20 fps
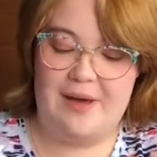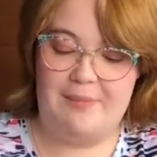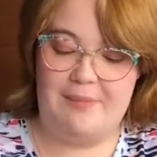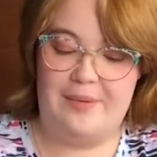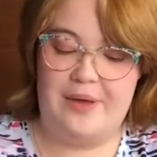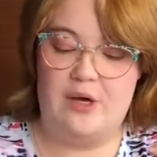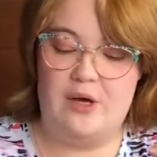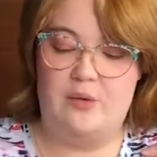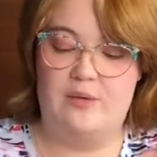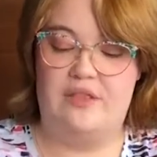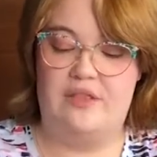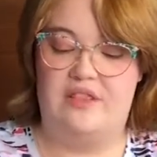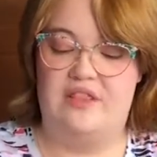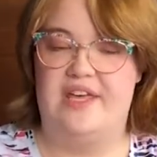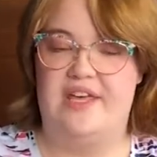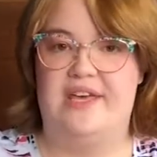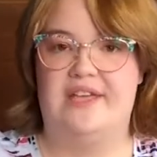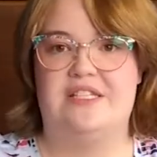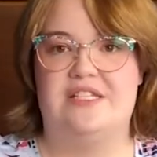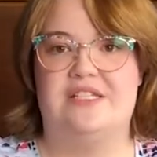about
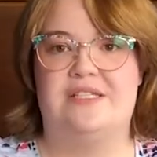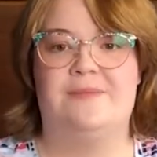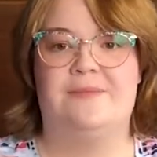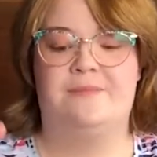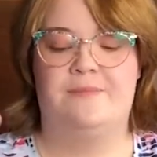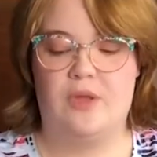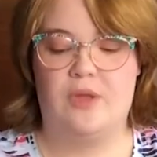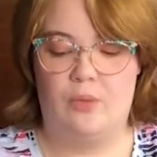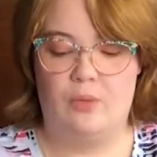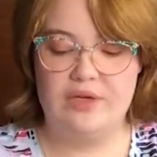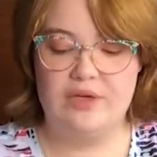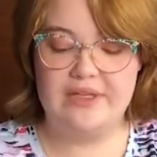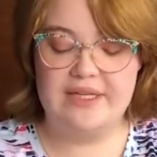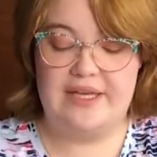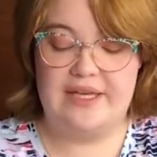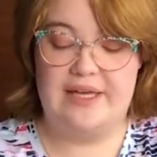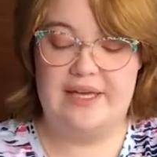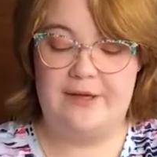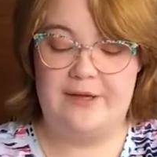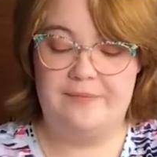this
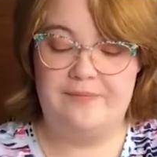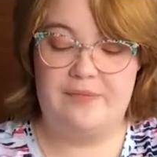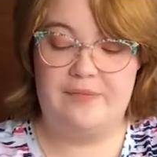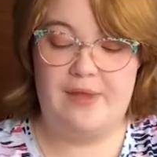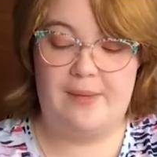Whirligig.